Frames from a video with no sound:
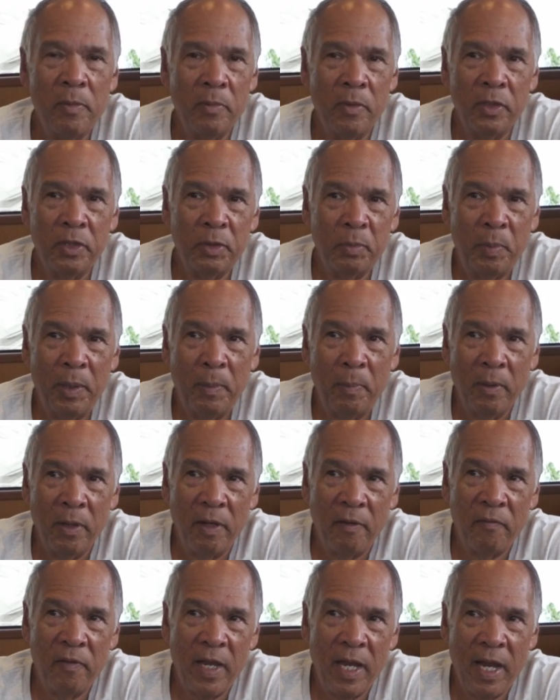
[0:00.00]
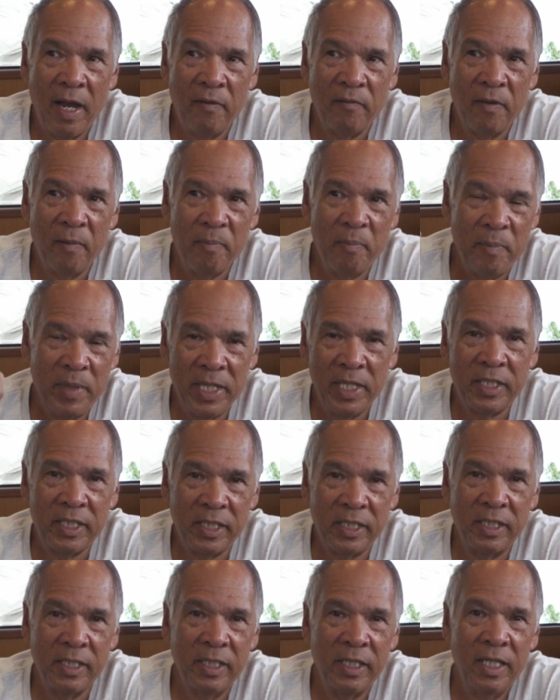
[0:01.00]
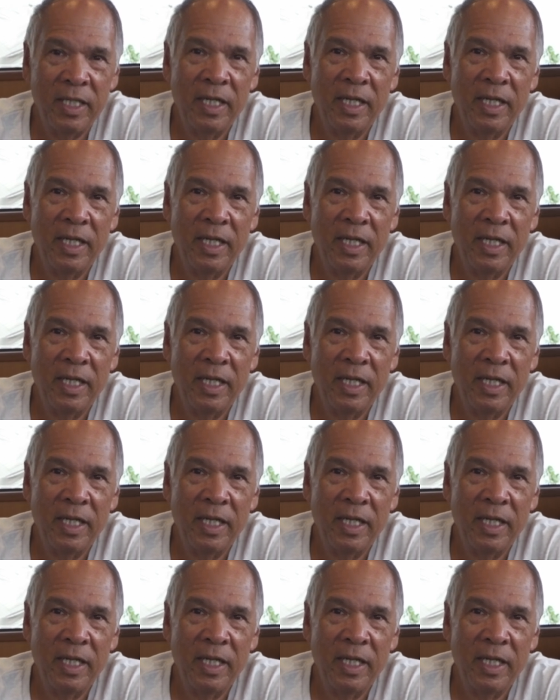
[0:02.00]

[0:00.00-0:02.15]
most people, if they have a miss,